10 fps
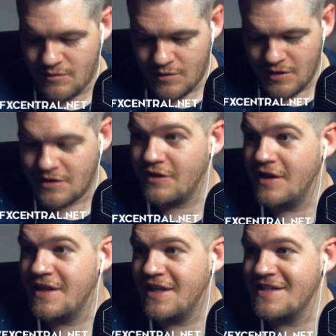We're going to
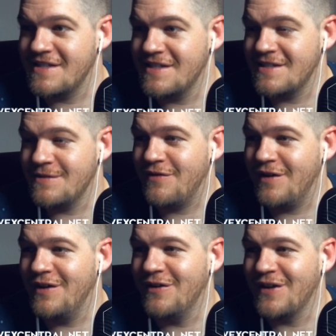delete that system if
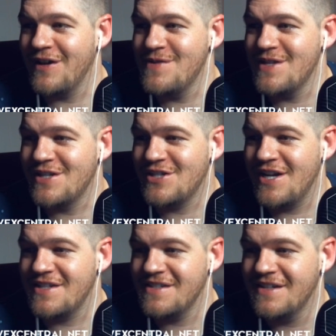he'll give me the
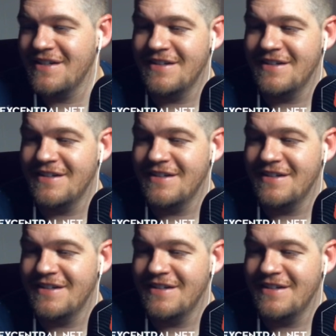chance.